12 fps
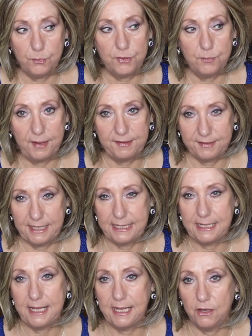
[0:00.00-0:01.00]
with my
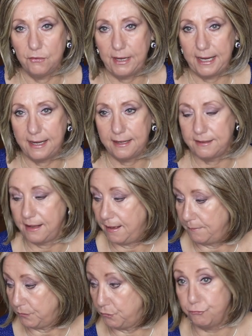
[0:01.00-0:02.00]
skincare and
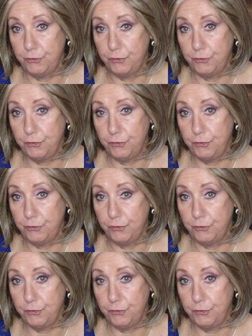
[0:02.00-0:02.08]
I'm